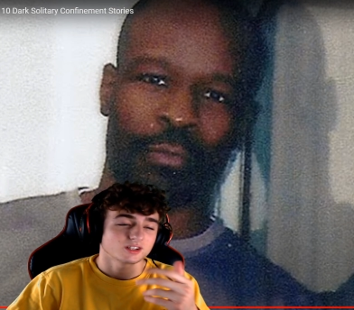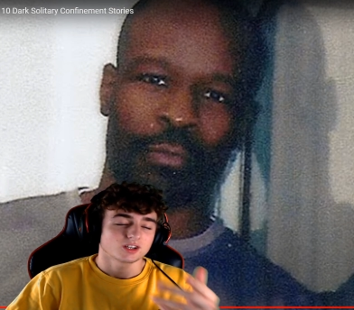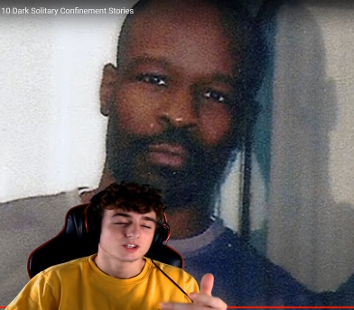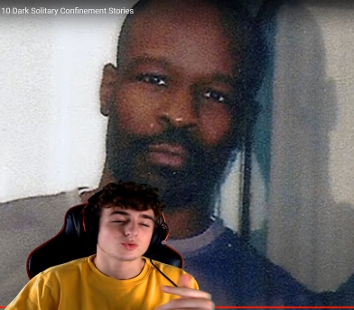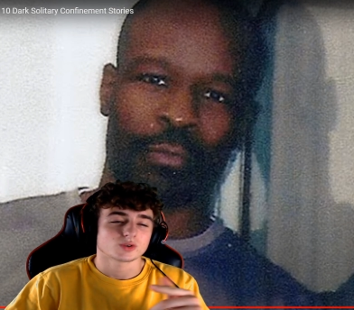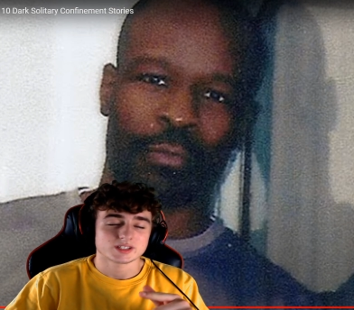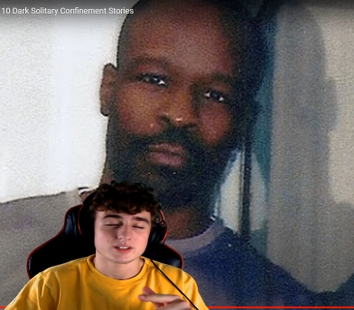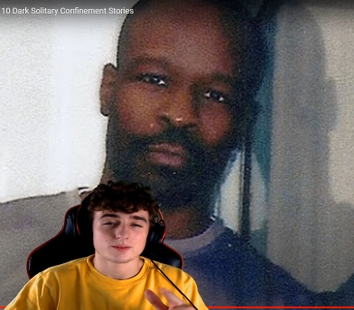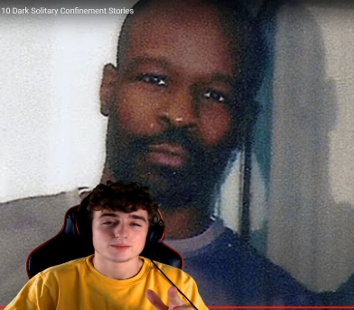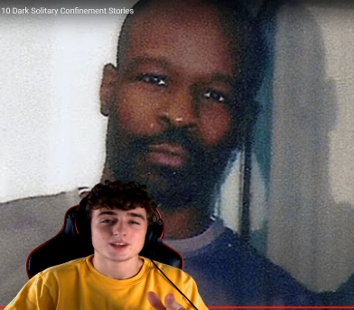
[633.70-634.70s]
Speaker 1: 20
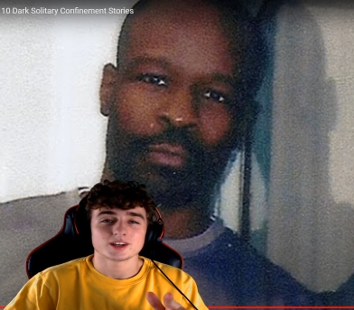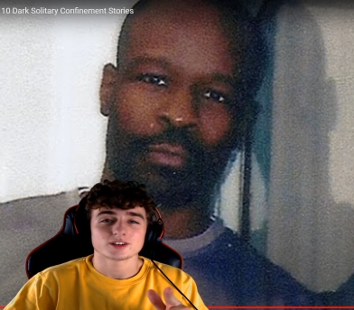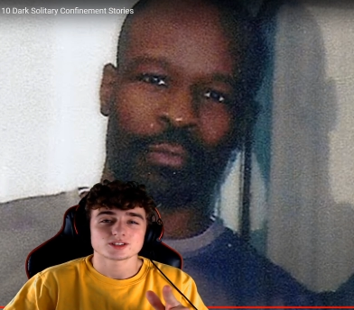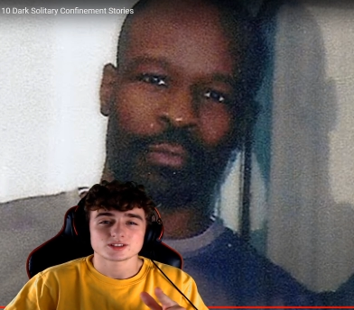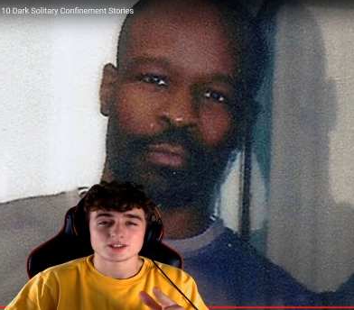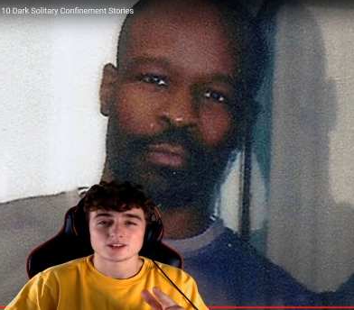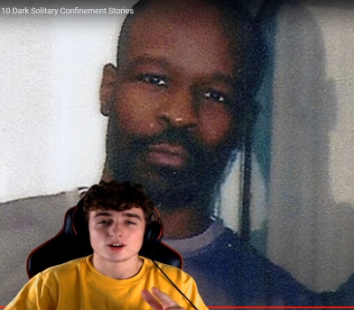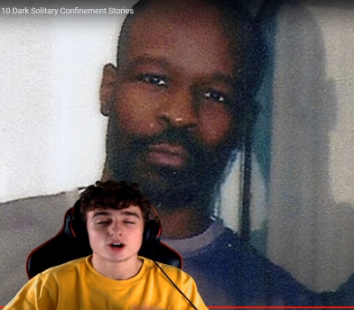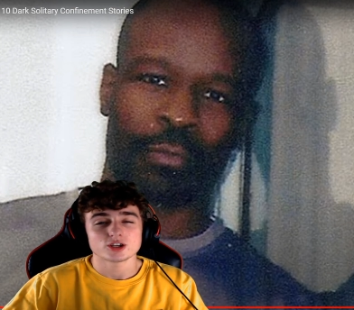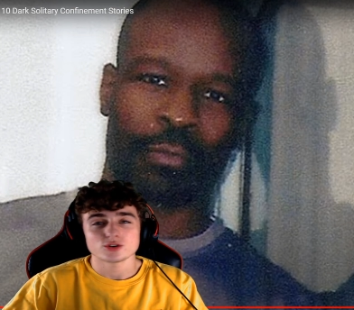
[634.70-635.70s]
some years,
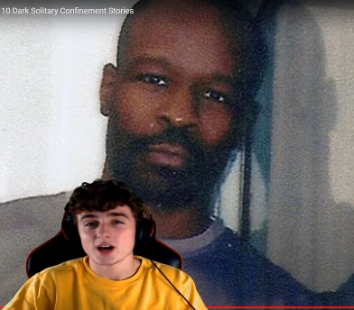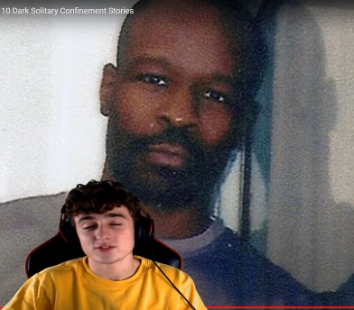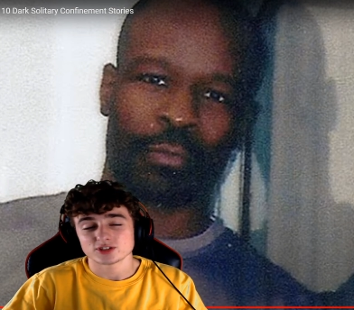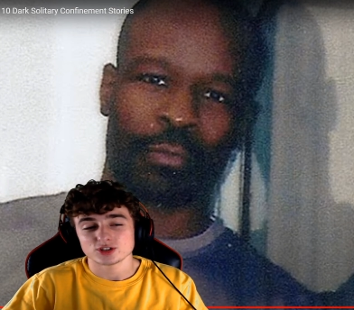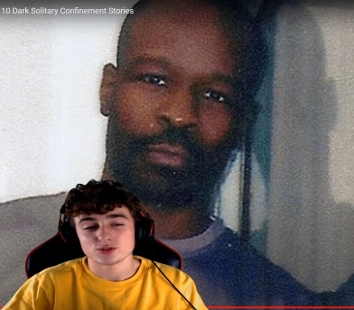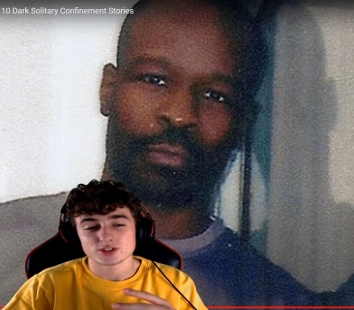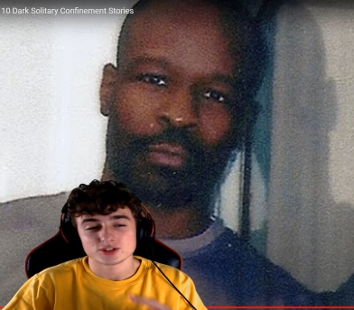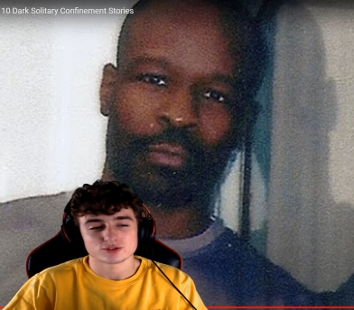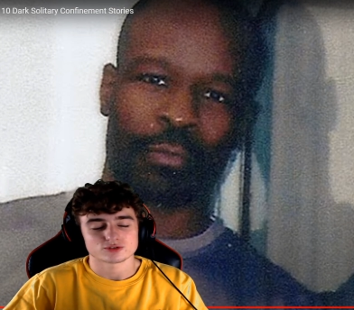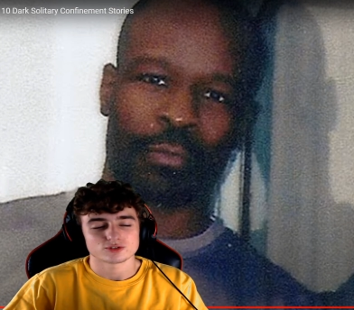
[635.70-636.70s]
all you have to do
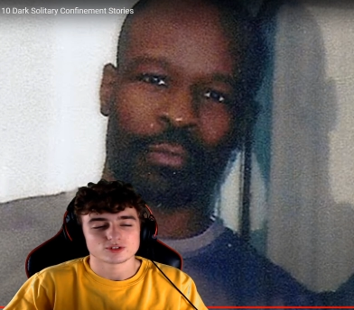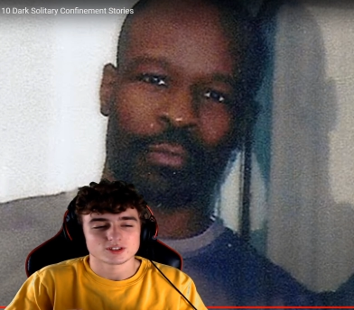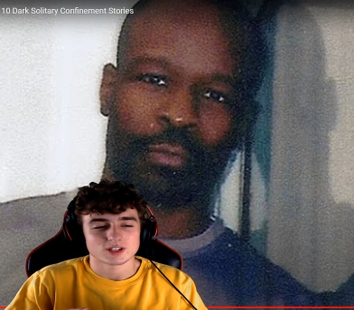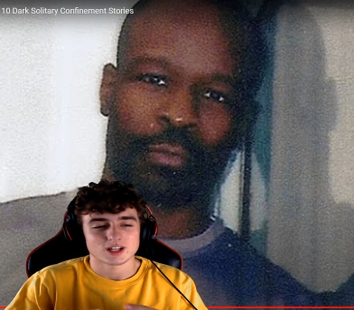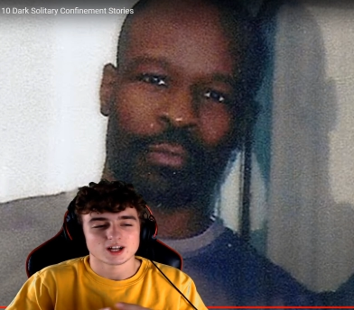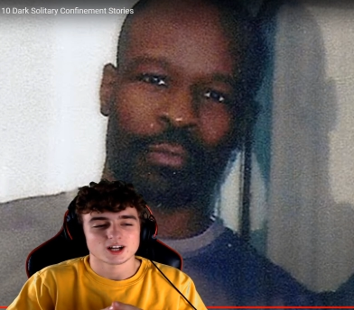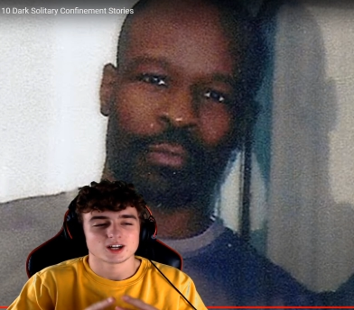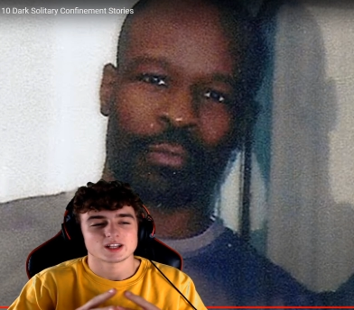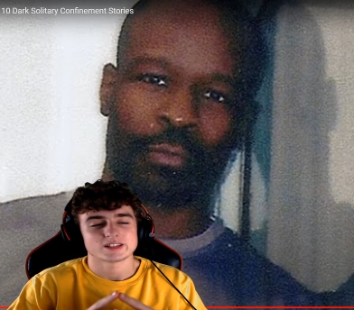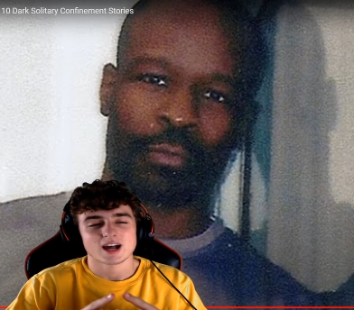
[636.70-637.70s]
is
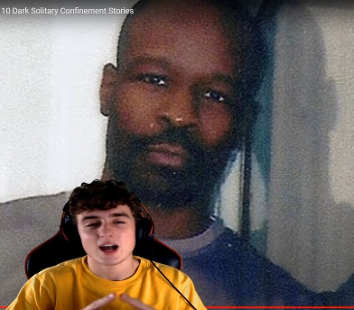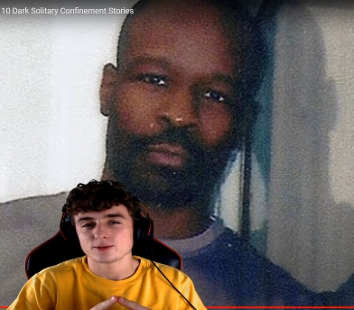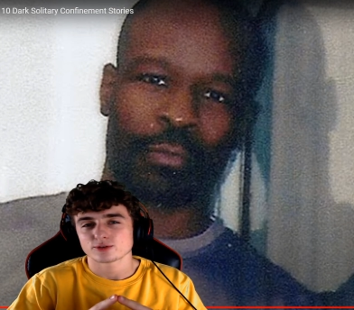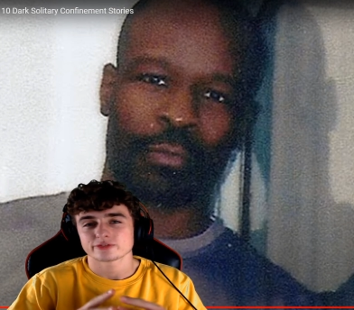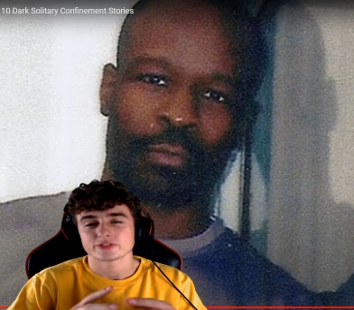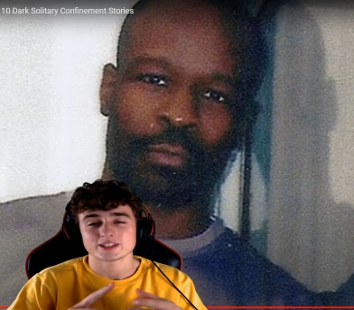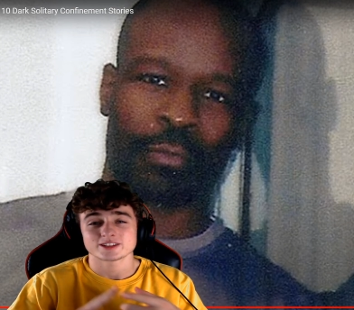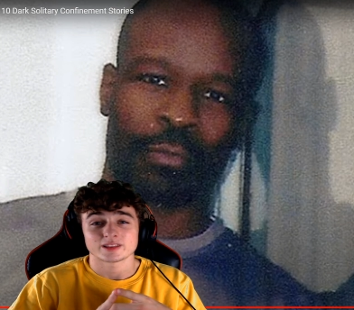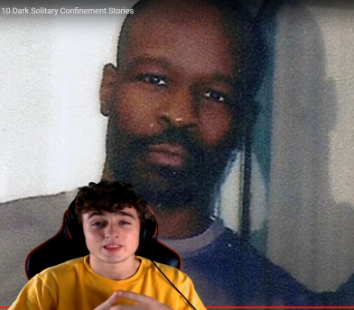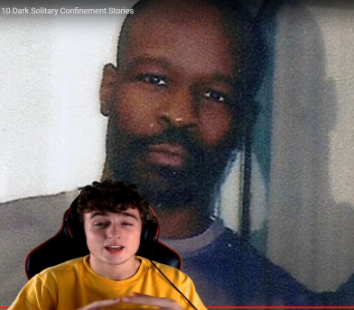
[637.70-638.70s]
uh, time to reflect
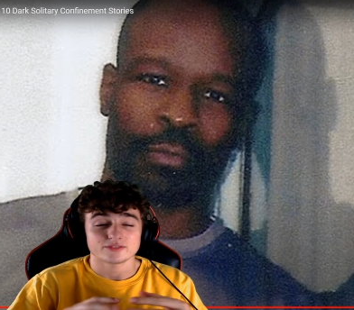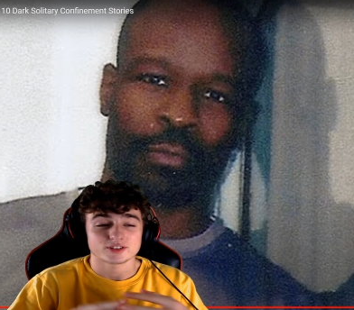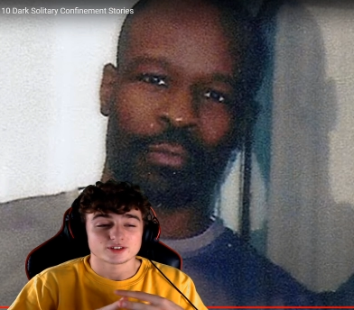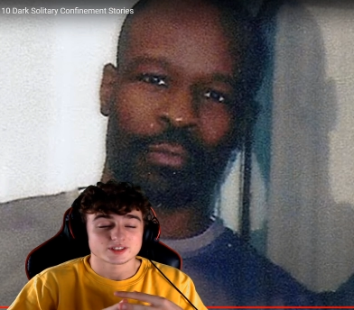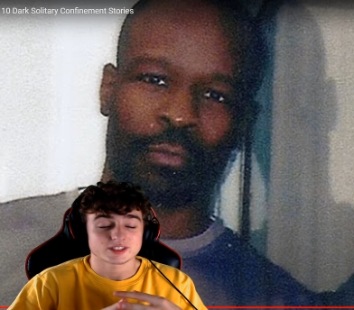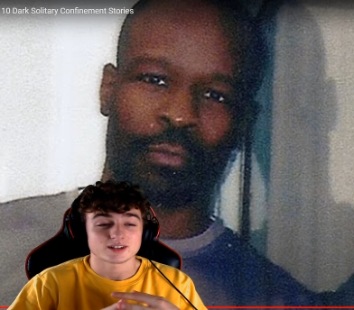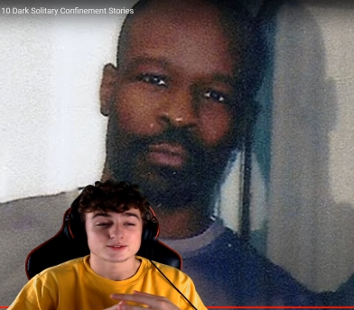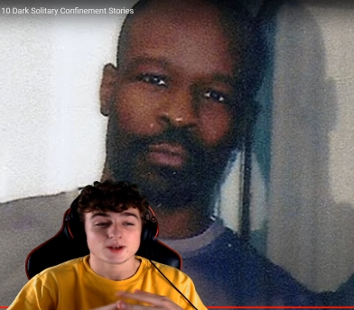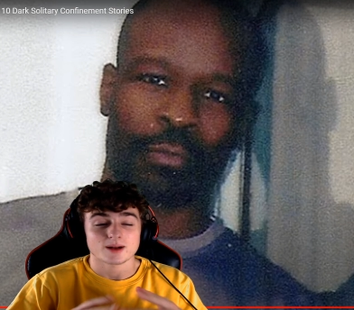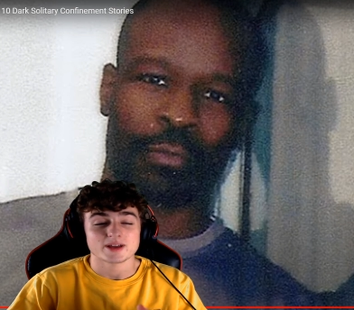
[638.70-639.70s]
on life and
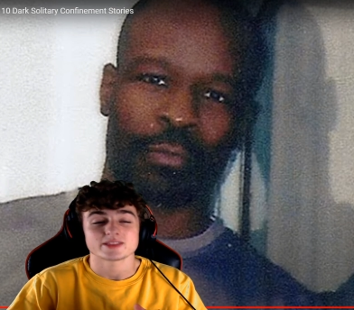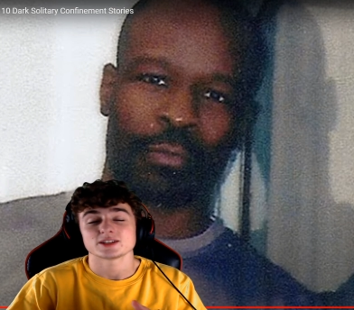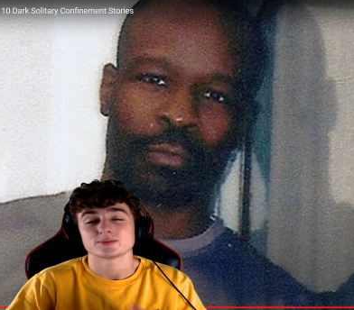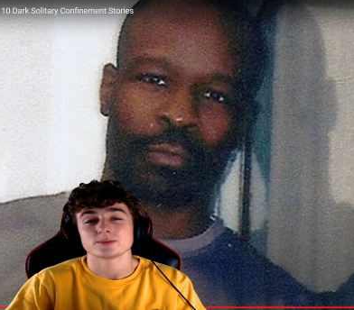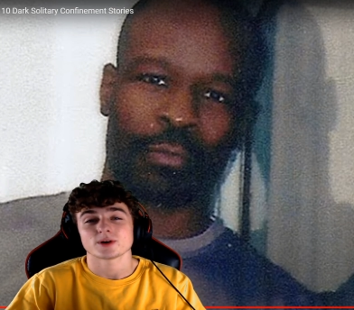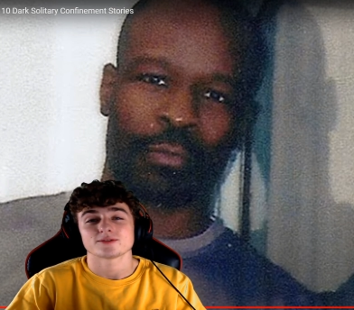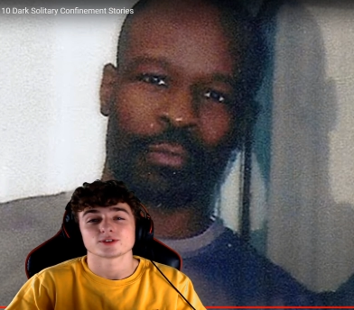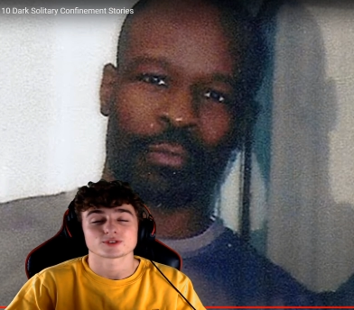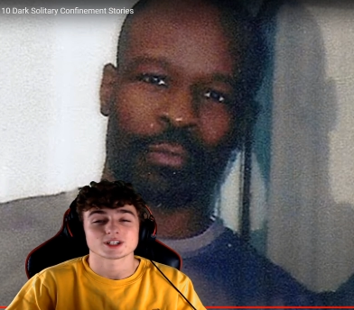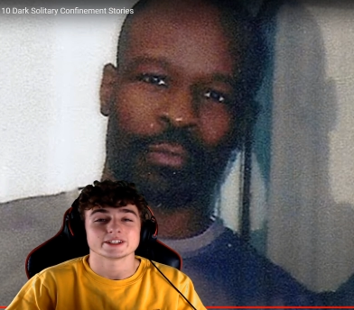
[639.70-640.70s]
yourselves. I bet these people have a
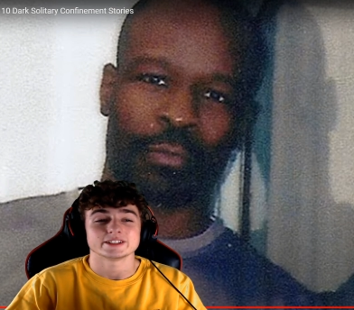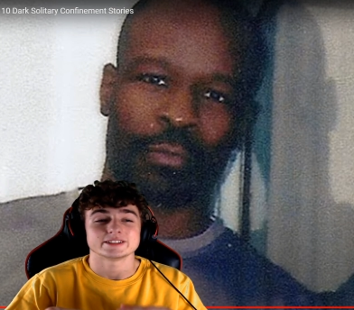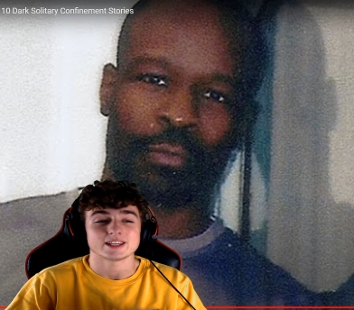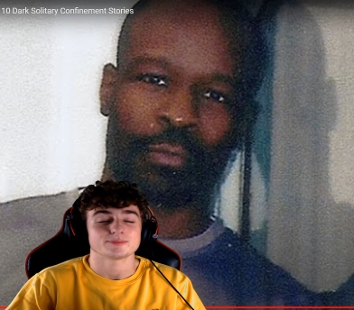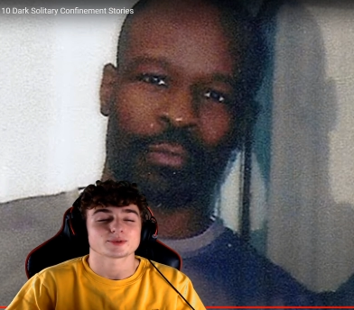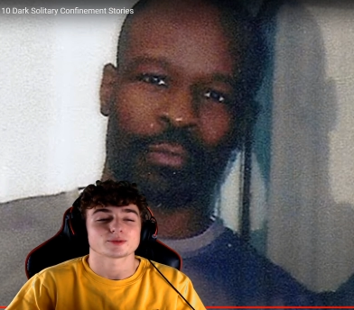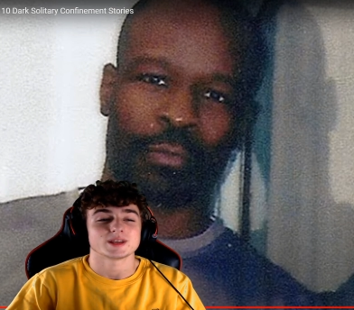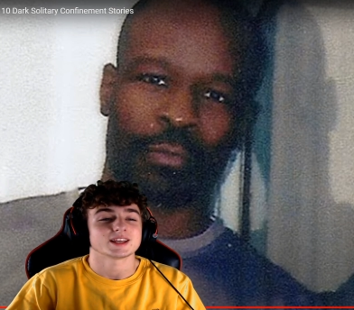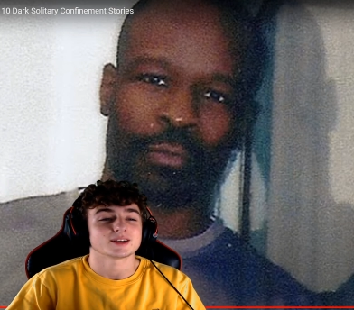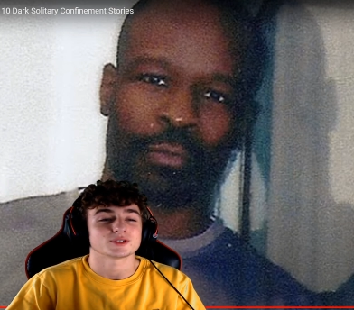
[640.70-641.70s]
really deeper meaning with